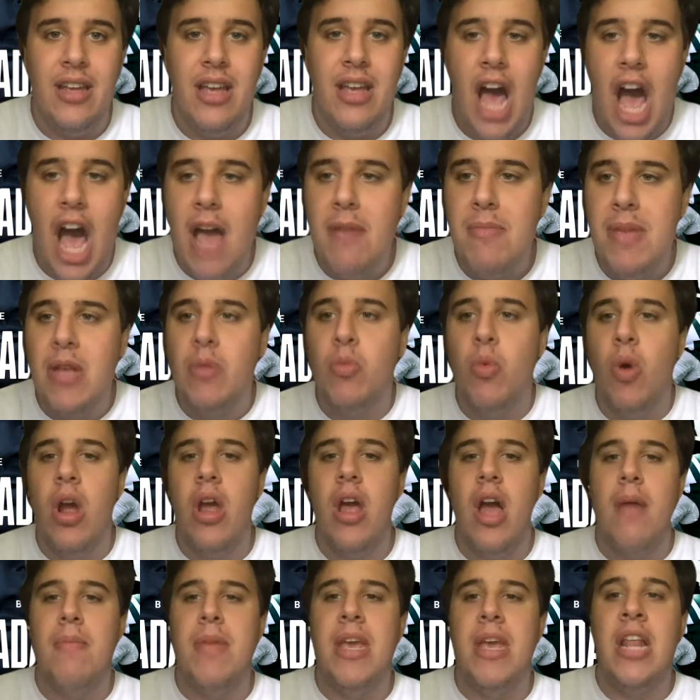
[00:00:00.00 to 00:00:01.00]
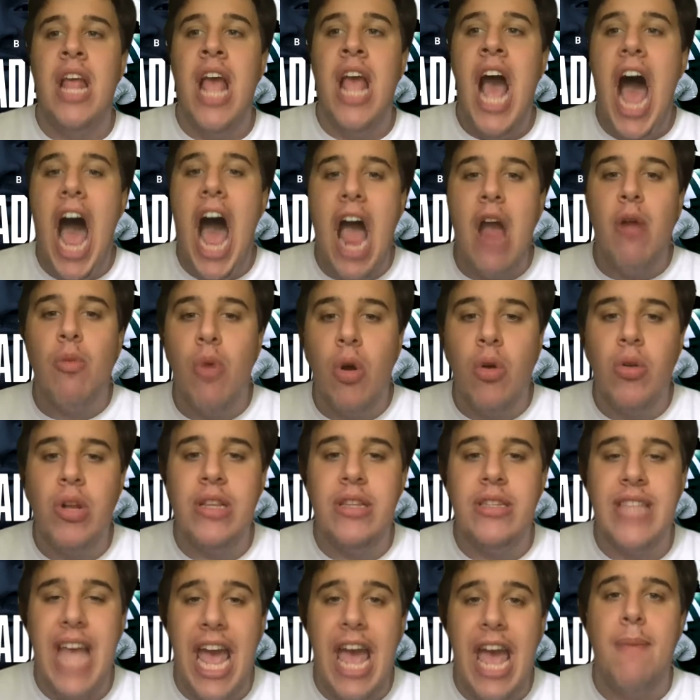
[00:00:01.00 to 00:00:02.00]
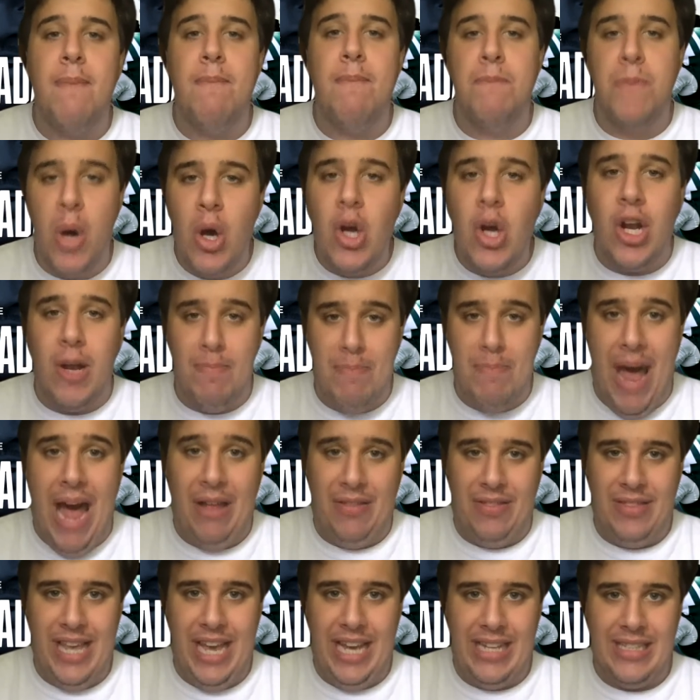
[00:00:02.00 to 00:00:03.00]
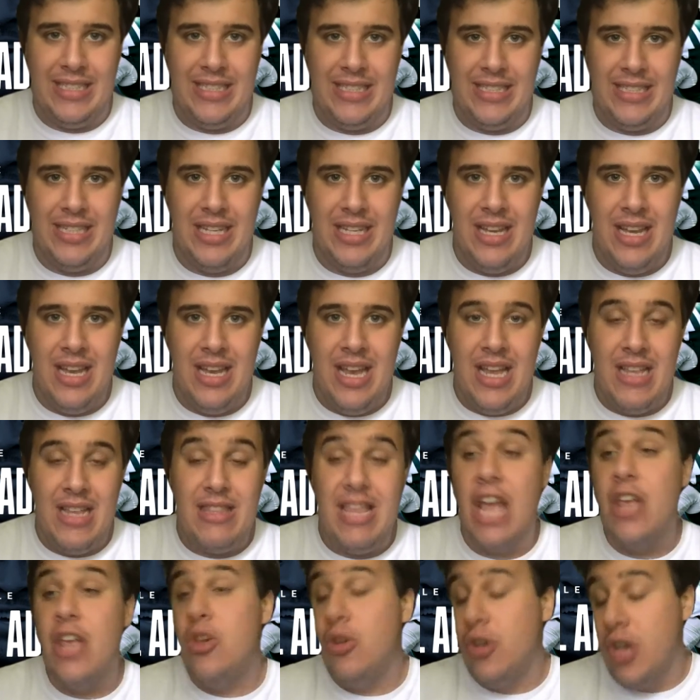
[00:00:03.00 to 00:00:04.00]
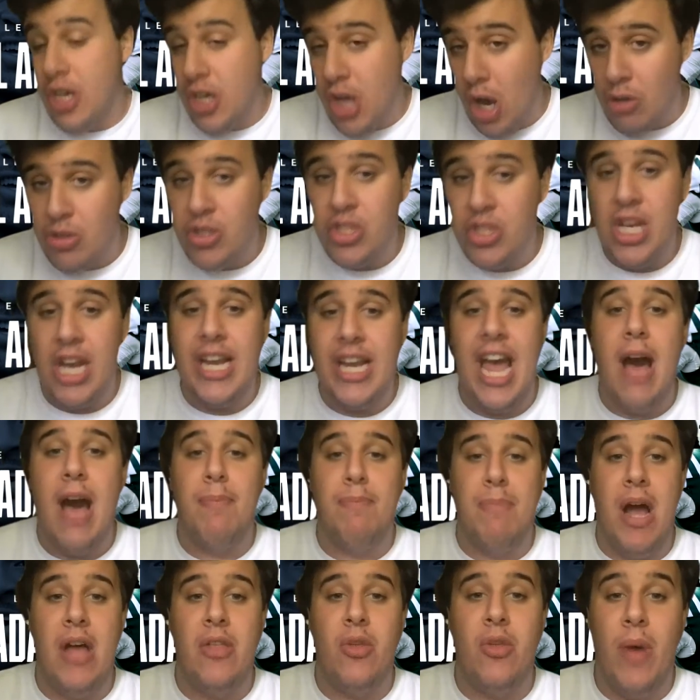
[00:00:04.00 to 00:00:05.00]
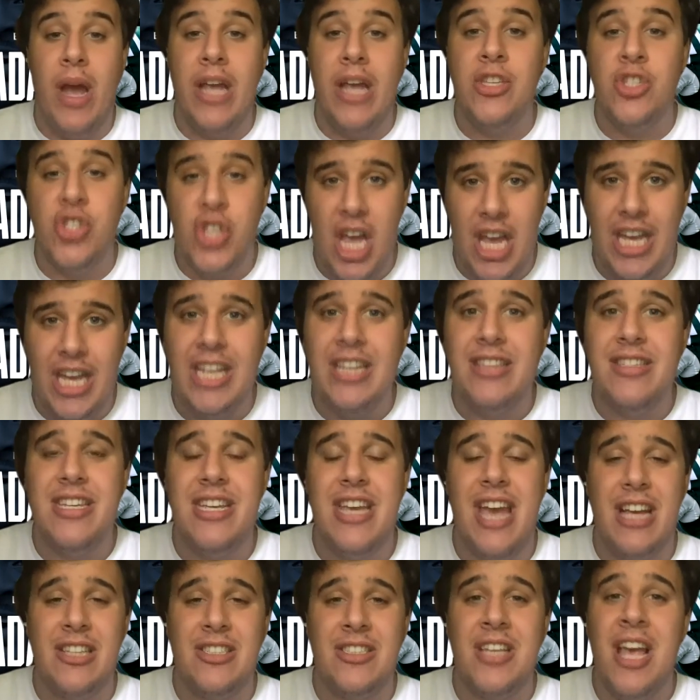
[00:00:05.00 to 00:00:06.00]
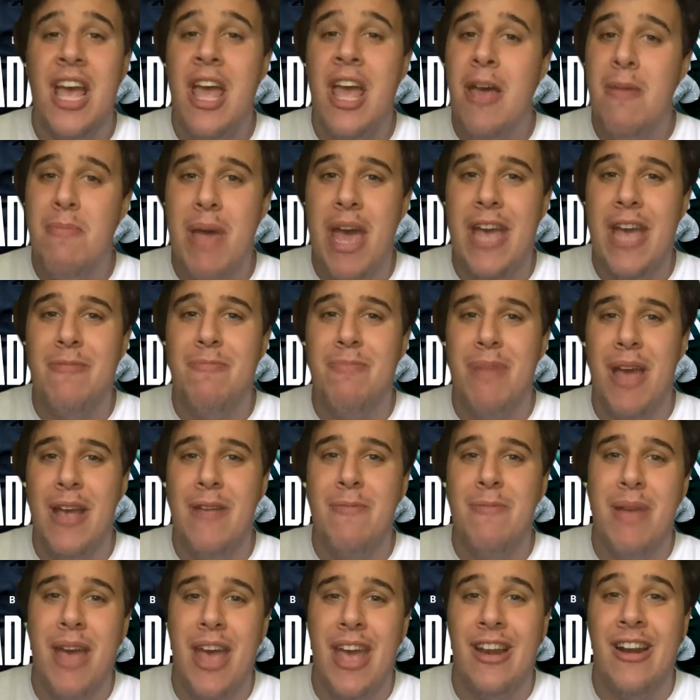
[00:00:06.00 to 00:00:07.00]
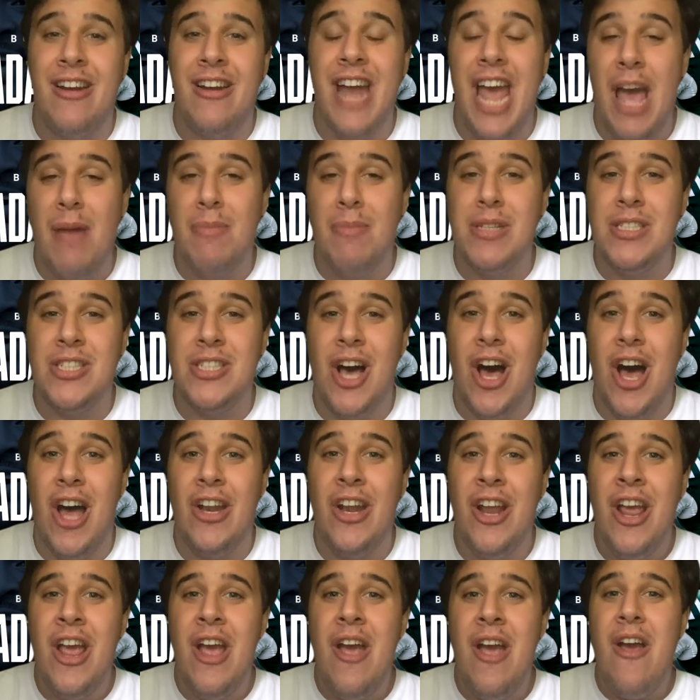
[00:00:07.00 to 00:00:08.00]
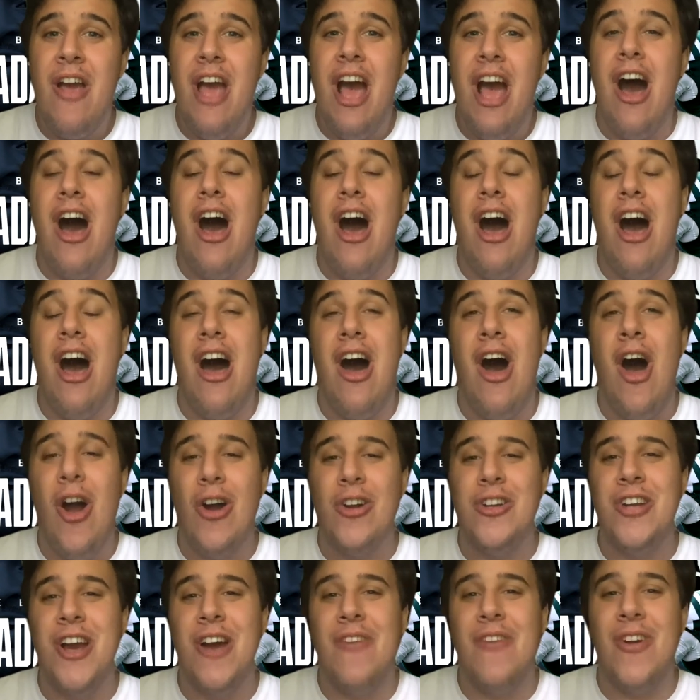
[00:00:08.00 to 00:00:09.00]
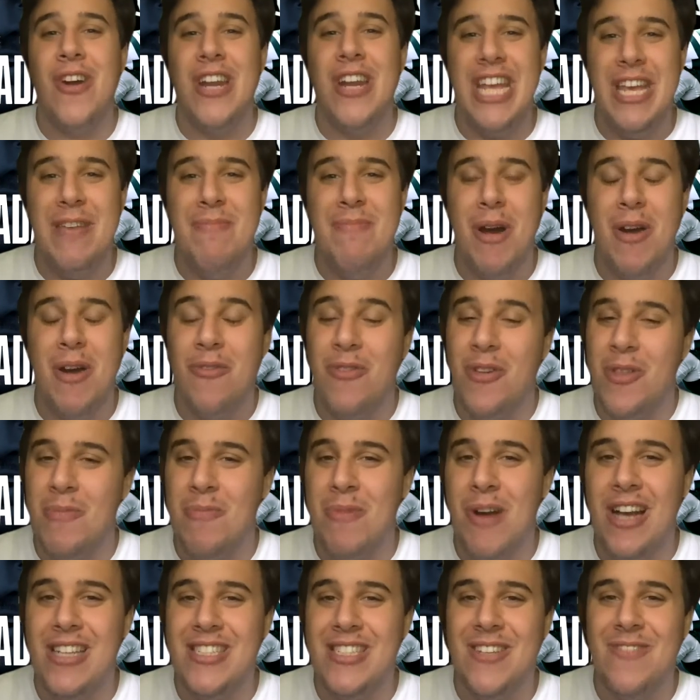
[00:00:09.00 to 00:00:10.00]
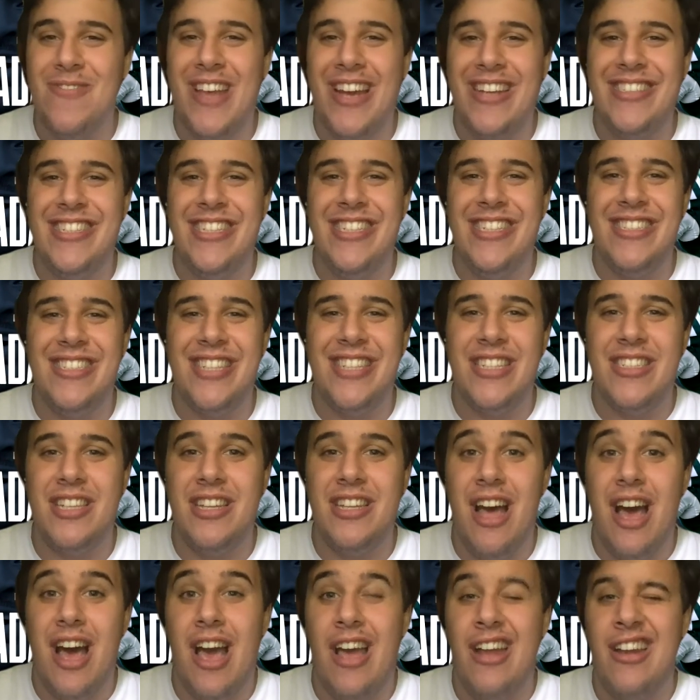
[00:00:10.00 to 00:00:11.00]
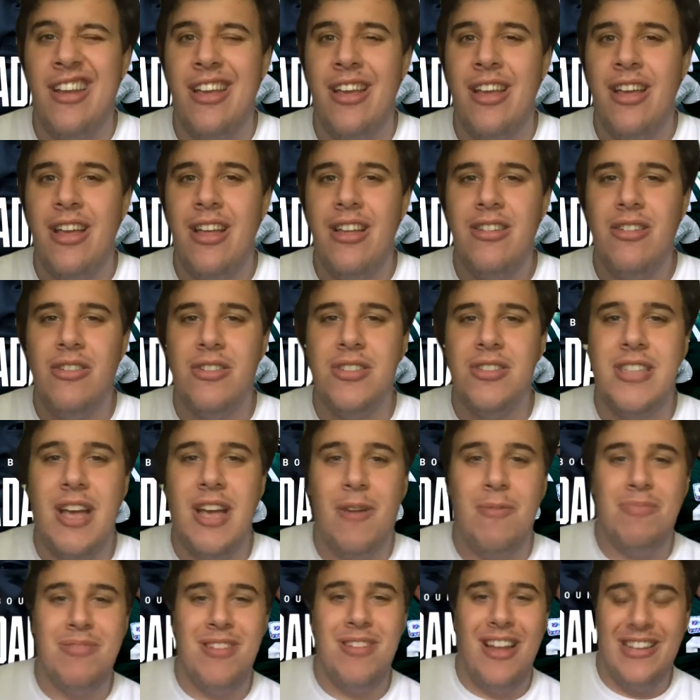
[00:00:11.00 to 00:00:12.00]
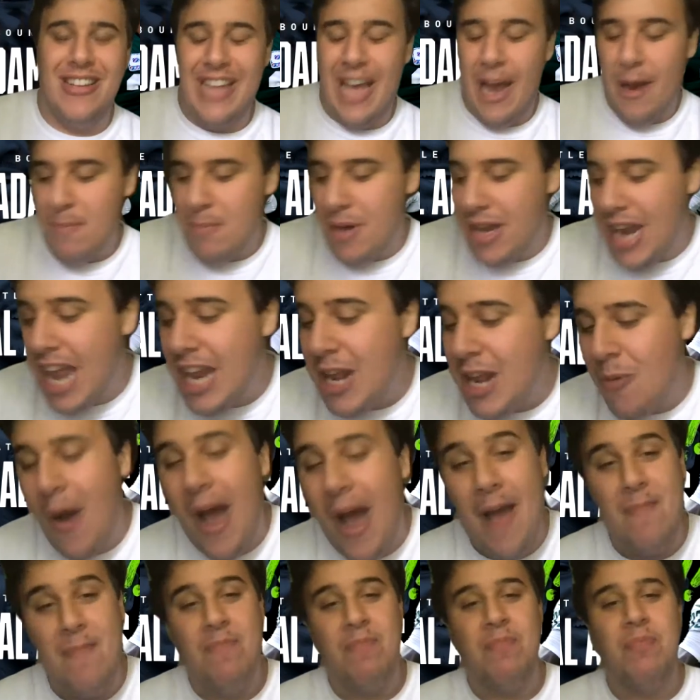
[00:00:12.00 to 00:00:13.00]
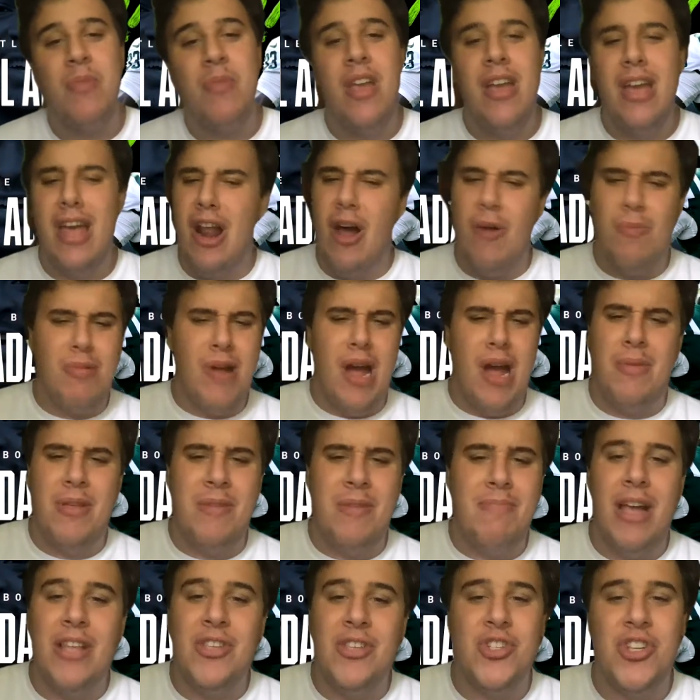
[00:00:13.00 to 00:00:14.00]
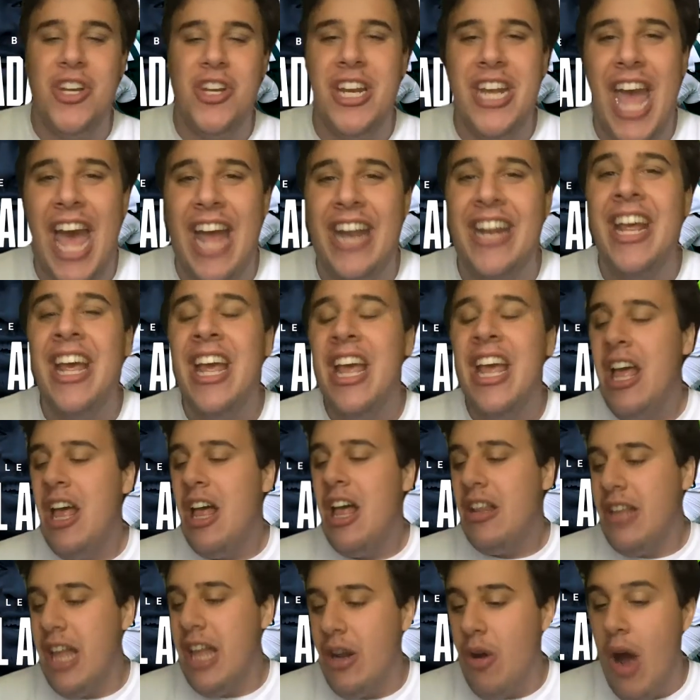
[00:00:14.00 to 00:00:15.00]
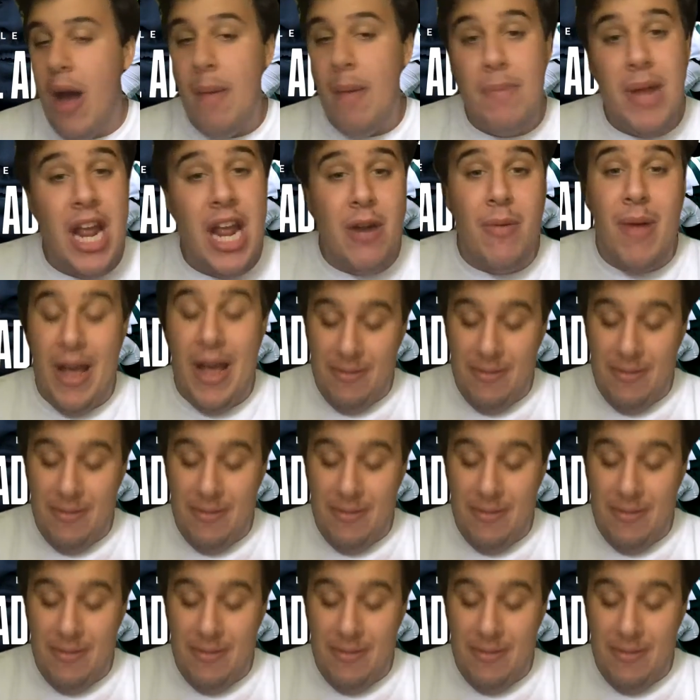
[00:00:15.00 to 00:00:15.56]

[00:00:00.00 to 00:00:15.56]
I wrote a damn book about this that you can go check out, by the way, JETS, Pain, Pain, Pain on Amazon, hardcover and ebook for the price of $19.69. Little self-plug there. But anyway, and I'll probably mention it again later on. But anyway,